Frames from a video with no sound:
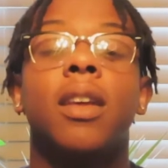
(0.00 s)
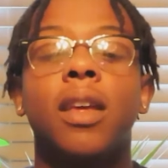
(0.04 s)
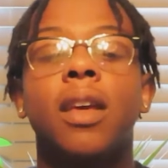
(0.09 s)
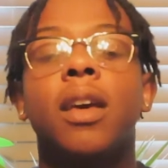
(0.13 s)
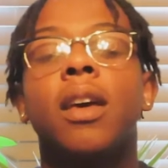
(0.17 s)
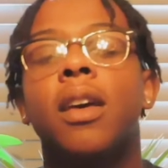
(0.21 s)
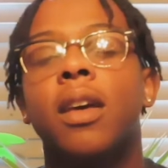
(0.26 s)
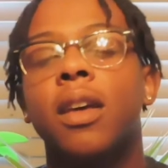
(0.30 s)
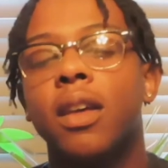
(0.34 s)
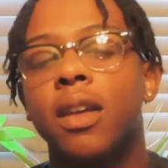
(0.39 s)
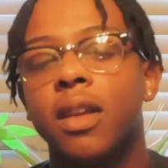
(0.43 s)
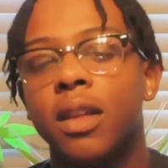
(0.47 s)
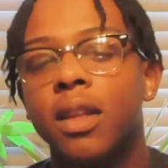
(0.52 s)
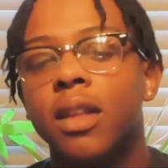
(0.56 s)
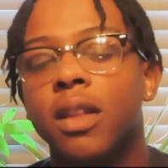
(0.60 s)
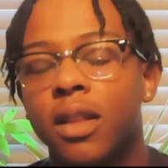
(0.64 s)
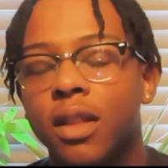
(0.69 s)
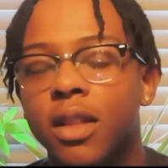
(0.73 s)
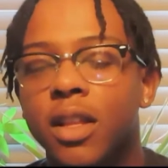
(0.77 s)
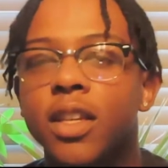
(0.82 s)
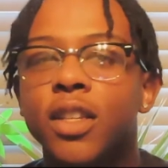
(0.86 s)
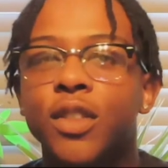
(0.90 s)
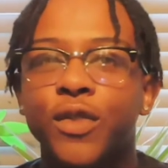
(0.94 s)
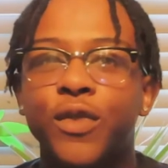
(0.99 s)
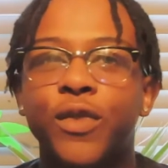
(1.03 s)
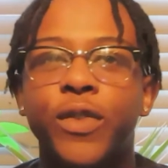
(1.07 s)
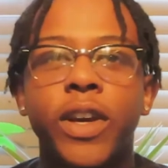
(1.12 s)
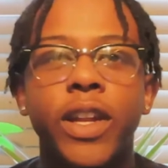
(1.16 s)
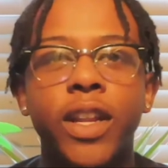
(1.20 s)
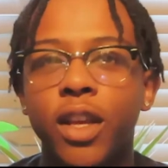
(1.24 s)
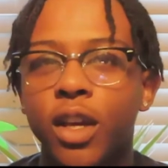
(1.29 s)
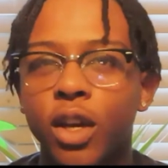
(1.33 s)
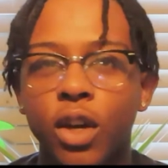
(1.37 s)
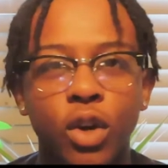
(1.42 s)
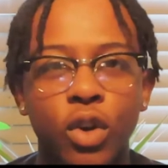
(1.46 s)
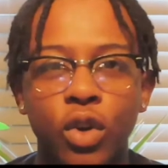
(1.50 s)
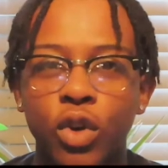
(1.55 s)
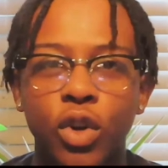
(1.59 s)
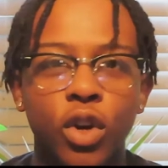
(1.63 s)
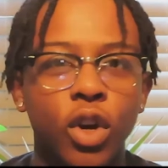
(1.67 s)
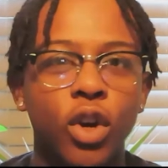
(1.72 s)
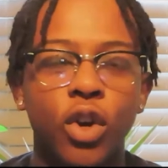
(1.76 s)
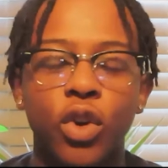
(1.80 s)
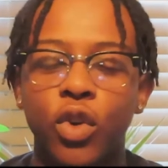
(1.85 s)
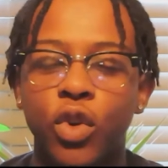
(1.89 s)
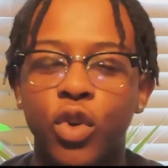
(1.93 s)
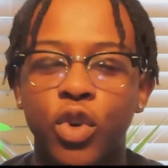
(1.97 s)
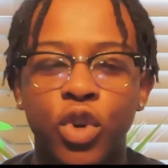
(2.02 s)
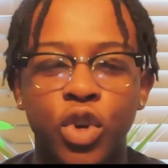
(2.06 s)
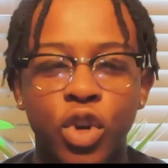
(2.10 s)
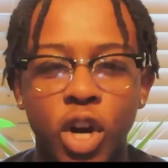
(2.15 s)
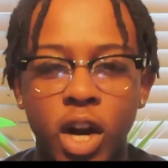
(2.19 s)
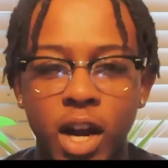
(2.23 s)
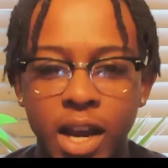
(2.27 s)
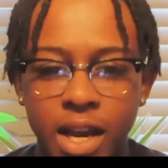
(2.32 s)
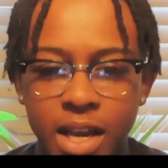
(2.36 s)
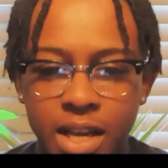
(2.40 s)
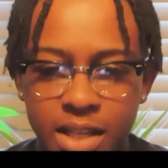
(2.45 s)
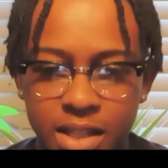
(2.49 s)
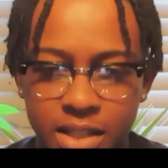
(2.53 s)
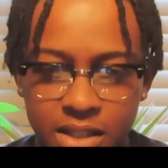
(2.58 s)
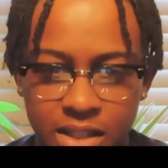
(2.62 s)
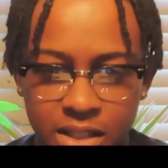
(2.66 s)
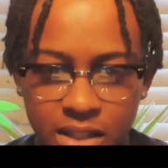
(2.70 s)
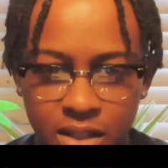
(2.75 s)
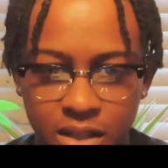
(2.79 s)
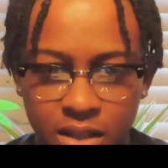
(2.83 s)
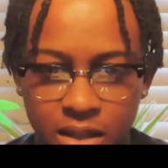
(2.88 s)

Yeah, this video go crazy.